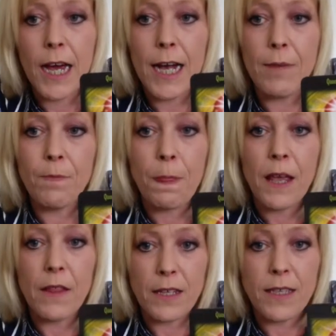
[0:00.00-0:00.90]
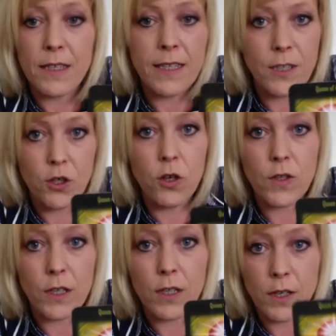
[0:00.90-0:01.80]
Um, this is, this is
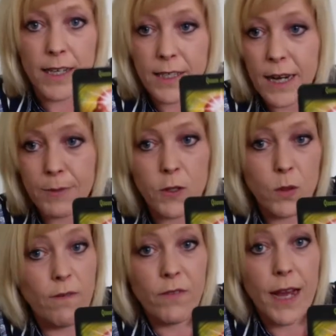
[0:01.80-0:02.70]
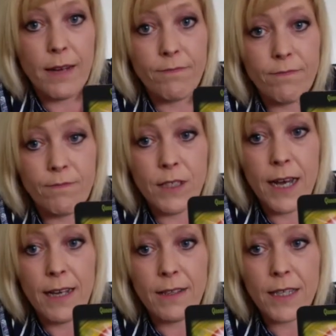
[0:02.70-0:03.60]
just, a, it's an absolute twin flame
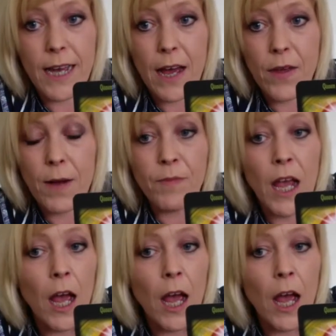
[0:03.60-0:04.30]
yeah, together.